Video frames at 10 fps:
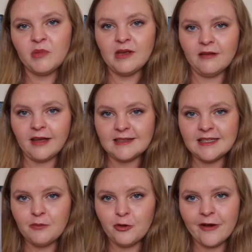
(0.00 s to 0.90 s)
be
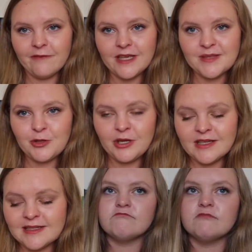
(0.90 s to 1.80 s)
collecting more of these
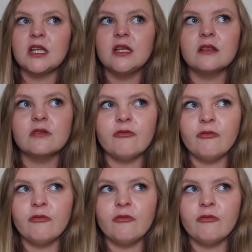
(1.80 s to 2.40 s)
beauties. I think the